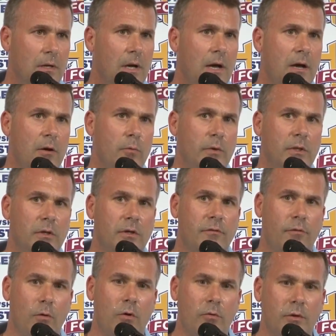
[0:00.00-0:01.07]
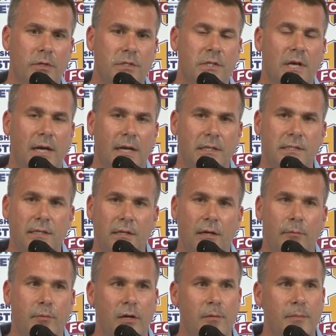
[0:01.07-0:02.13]
We look forward to the
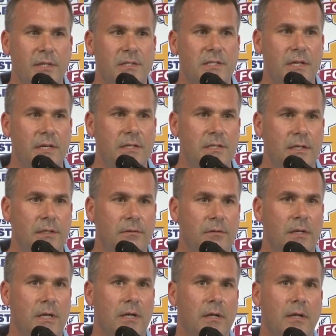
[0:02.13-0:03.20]
upcoming season